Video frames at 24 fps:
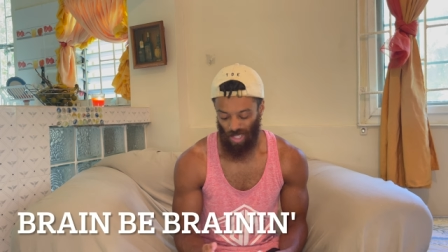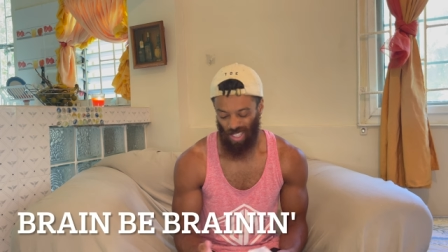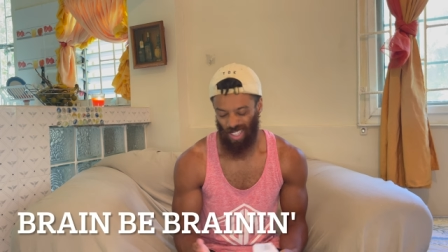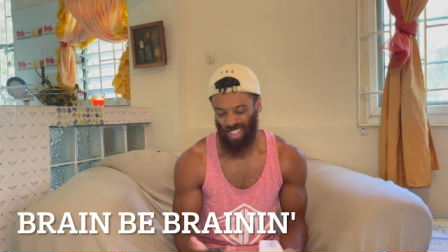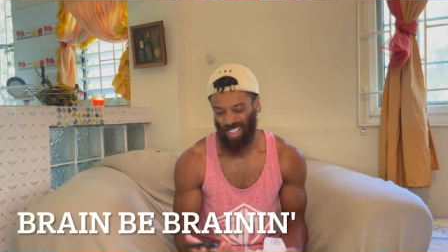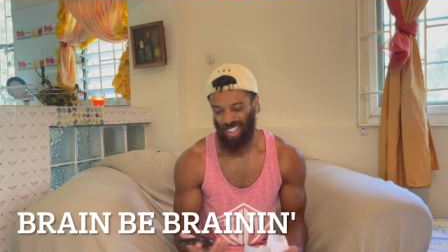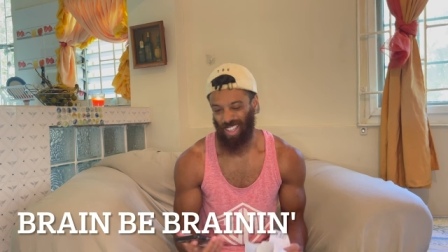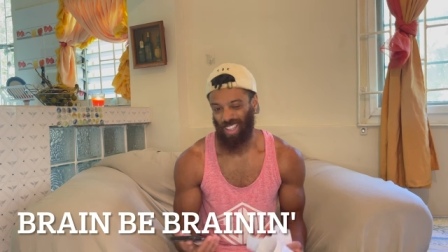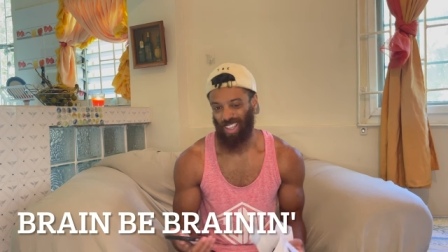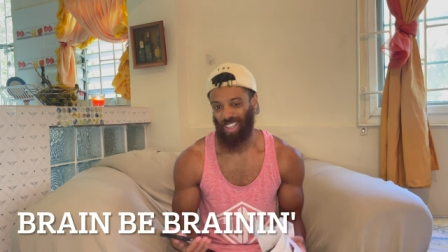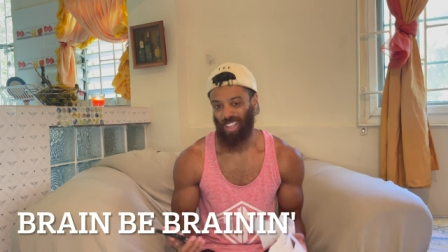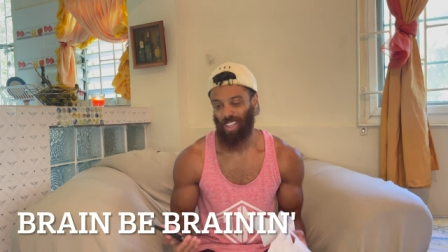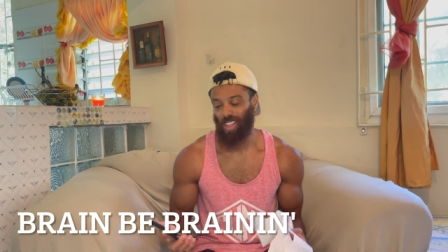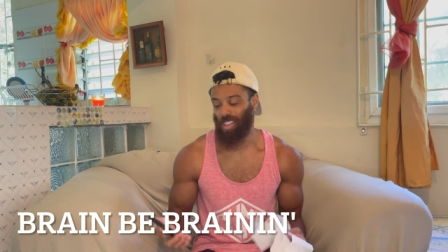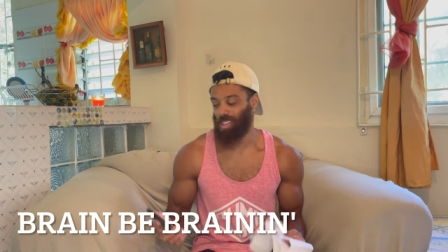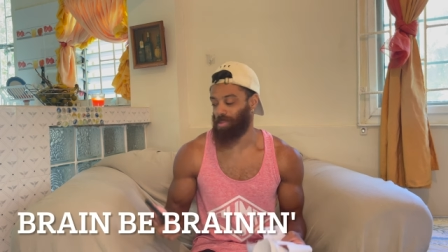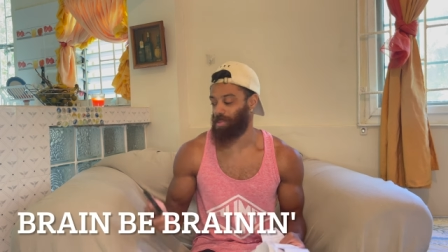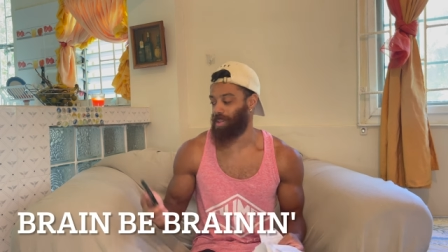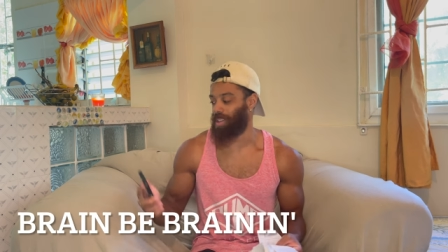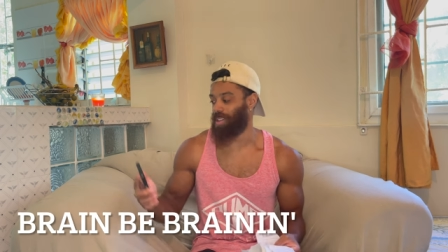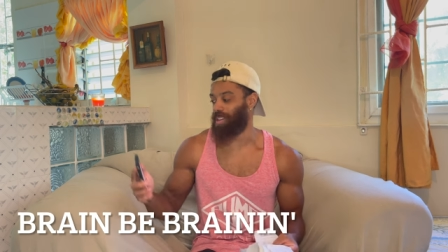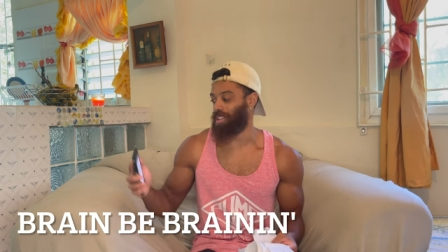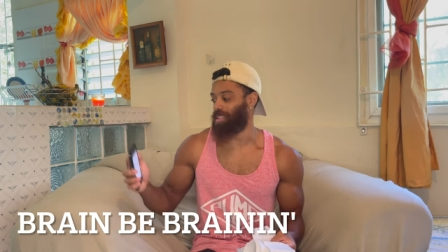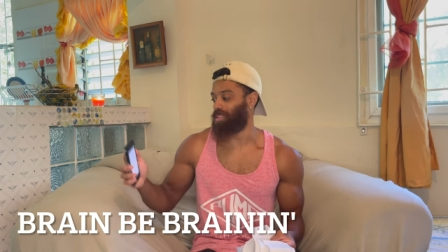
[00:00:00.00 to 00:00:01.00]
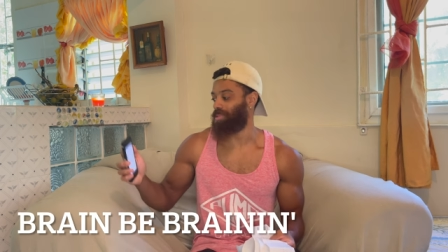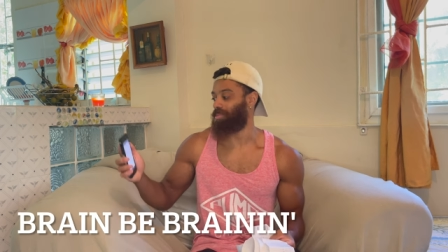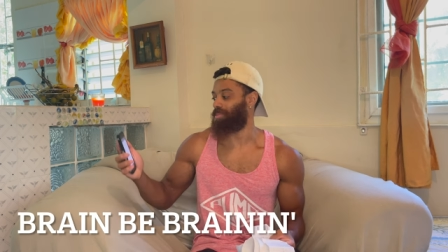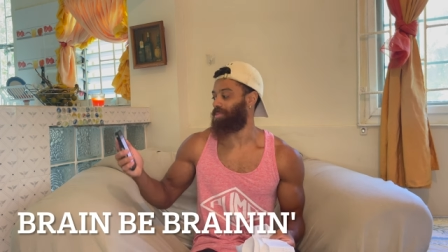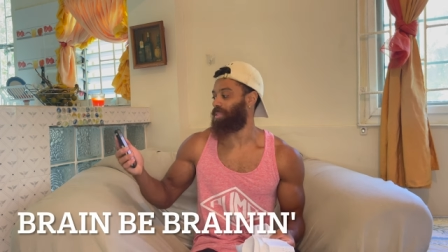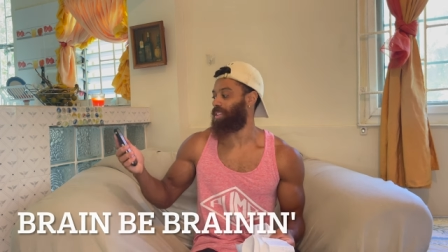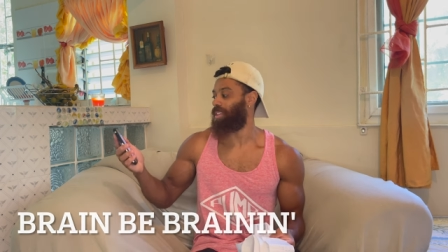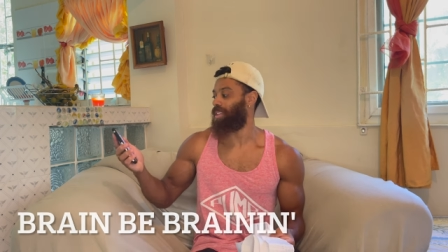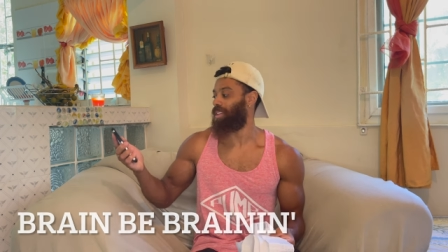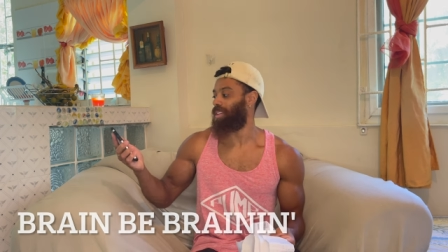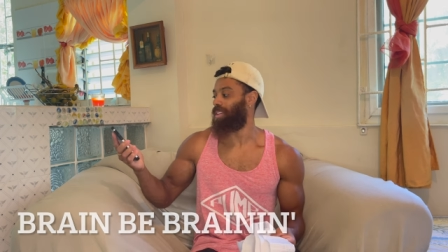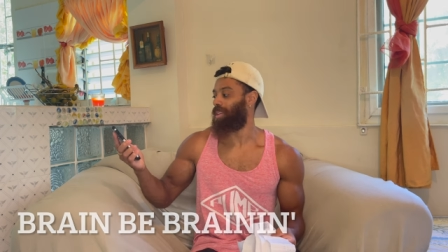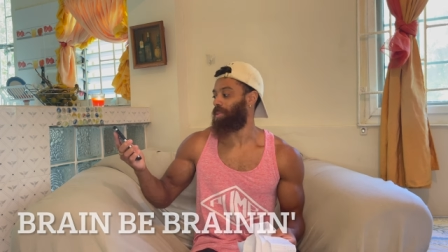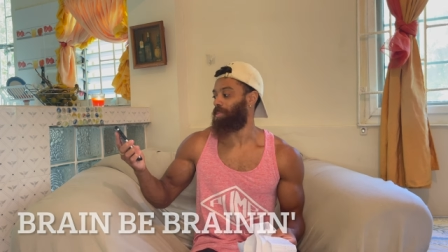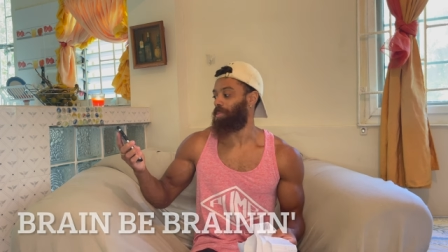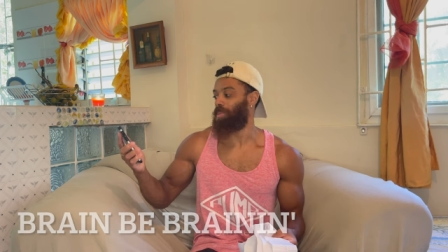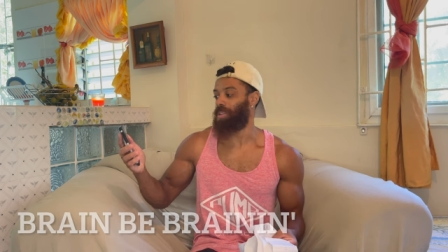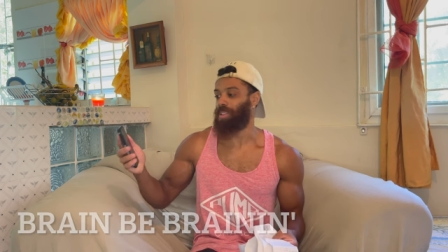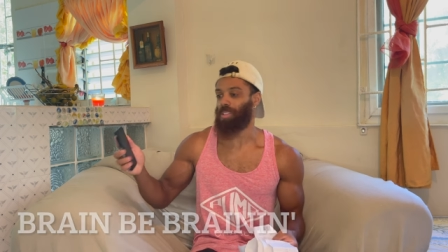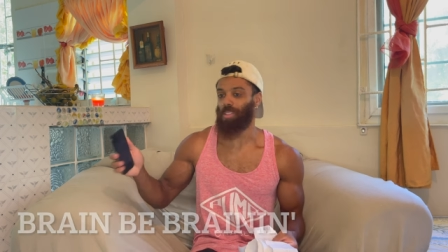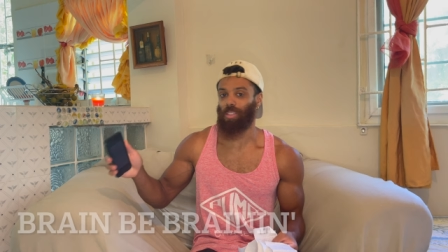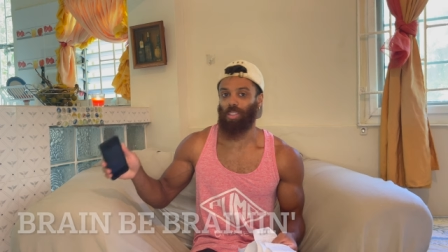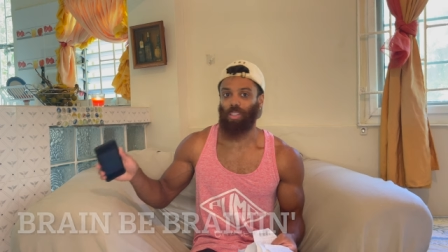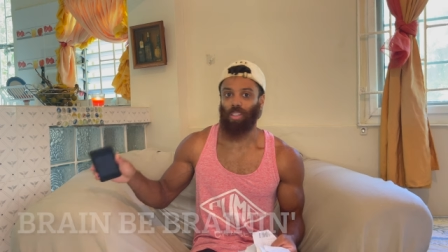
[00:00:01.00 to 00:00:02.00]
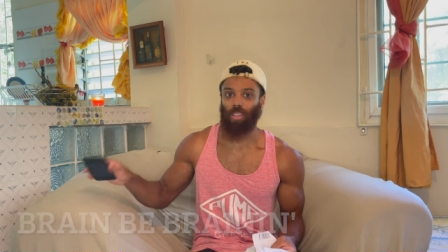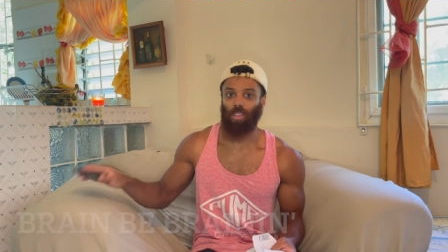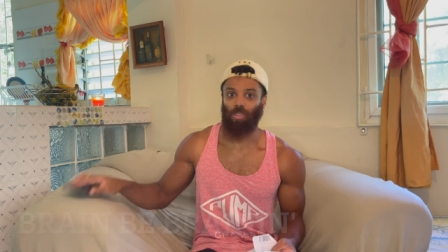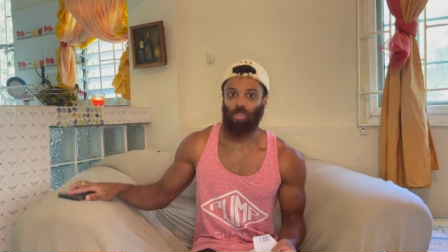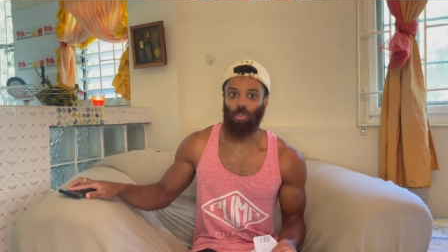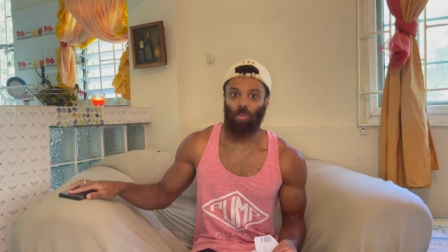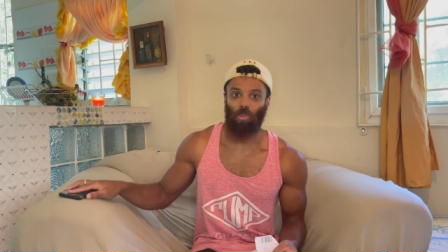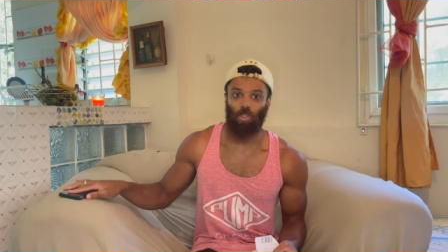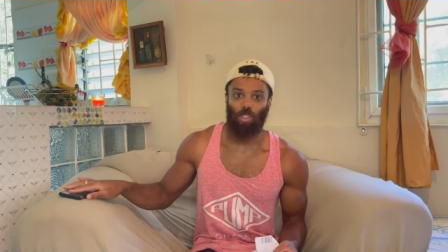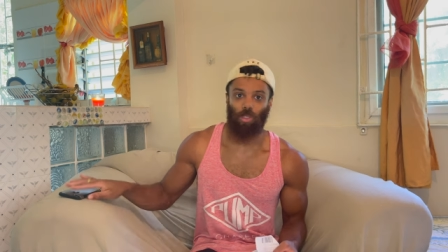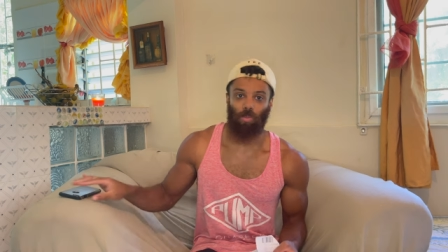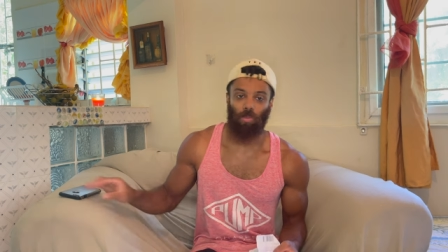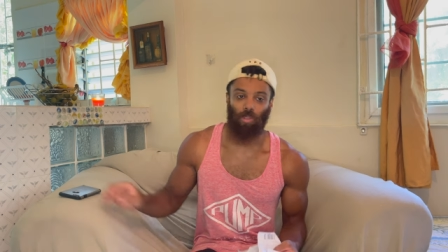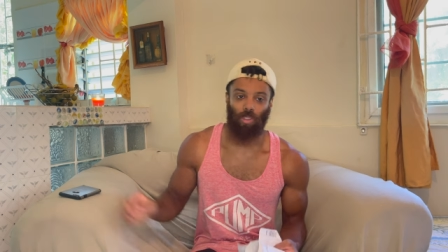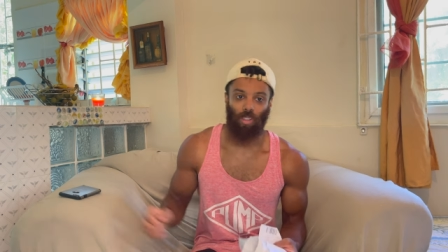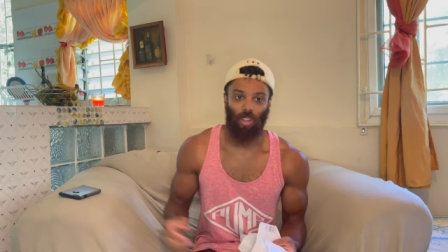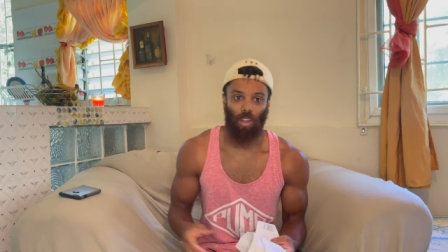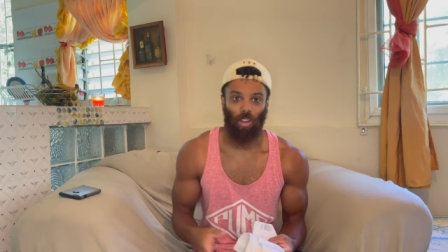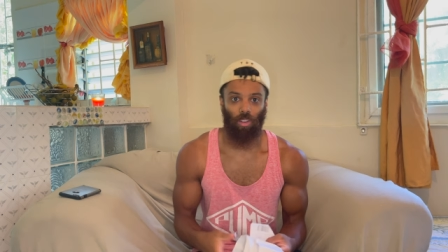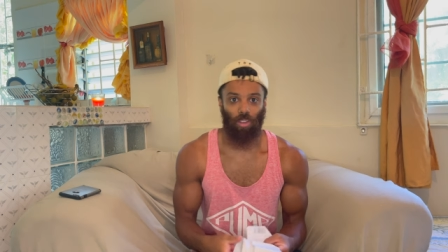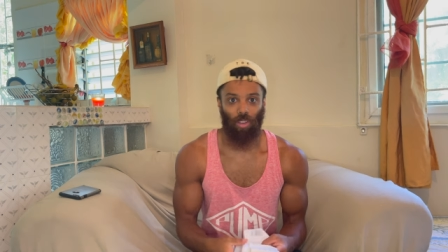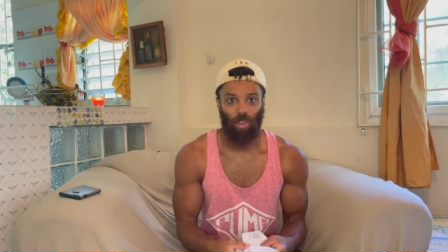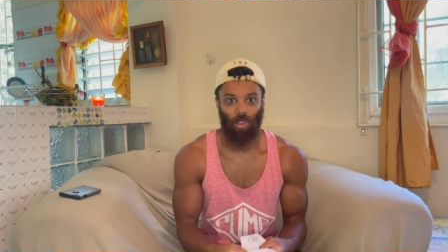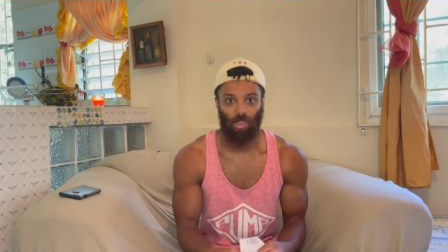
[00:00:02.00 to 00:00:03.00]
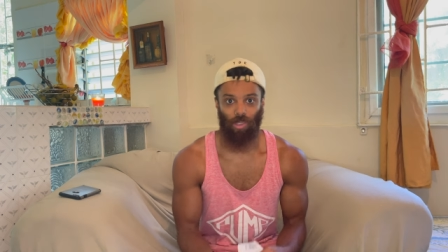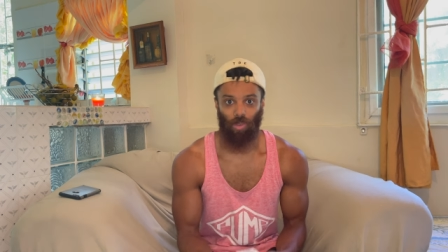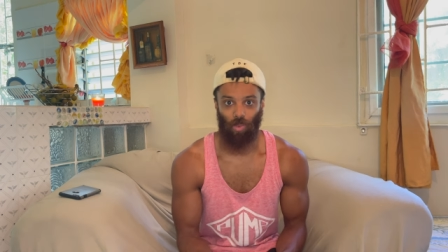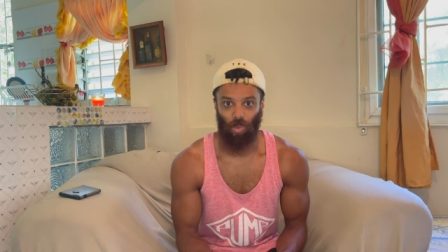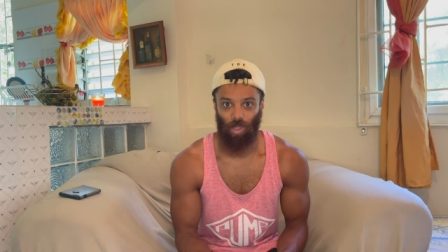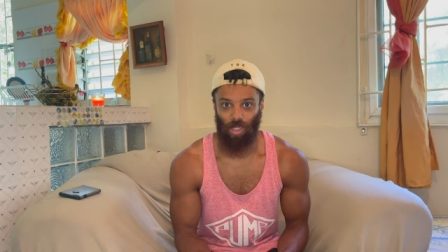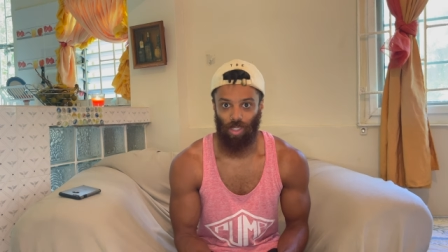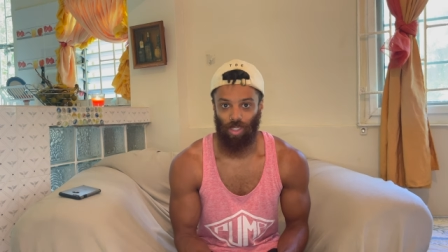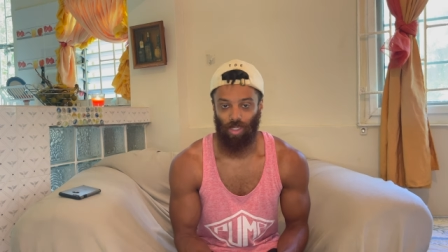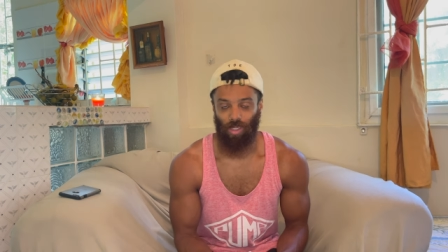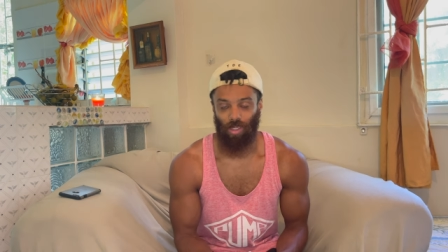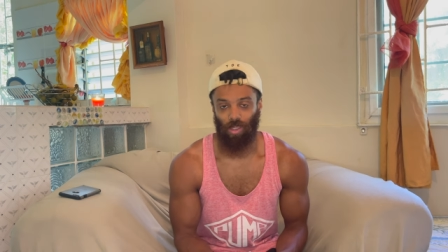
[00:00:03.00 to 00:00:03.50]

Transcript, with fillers: Yeah, it's about a hundred. But like, if you to spend a hundred dollars a week,